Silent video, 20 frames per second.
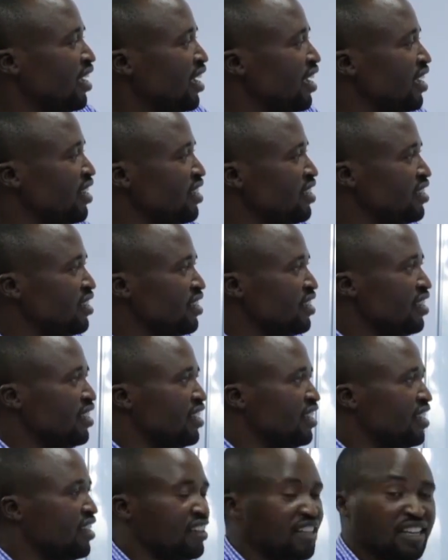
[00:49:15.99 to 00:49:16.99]
And
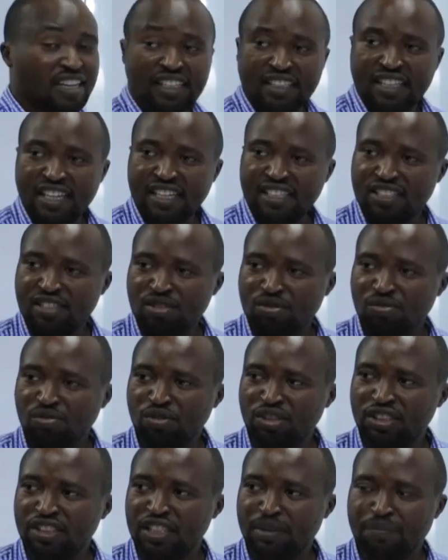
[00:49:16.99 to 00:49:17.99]
the letters
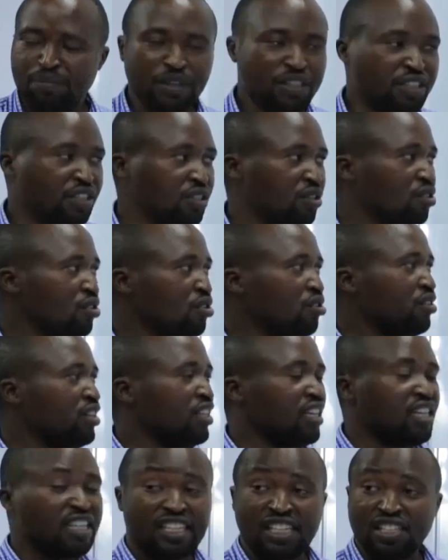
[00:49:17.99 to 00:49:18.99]
which repeat, or
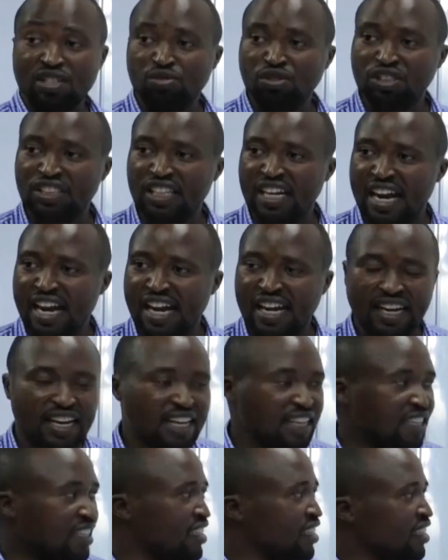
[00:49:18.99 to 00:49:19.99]
the letters which are
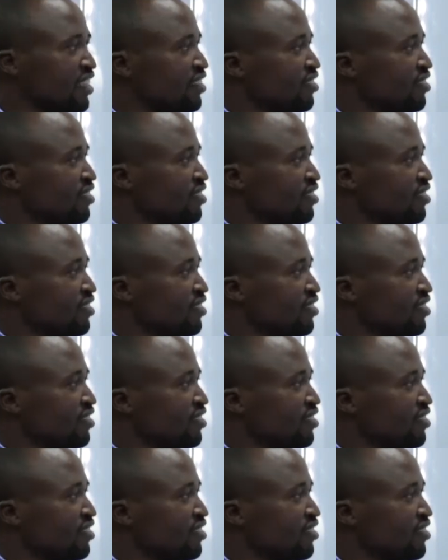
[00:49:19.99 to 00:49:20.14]
alike,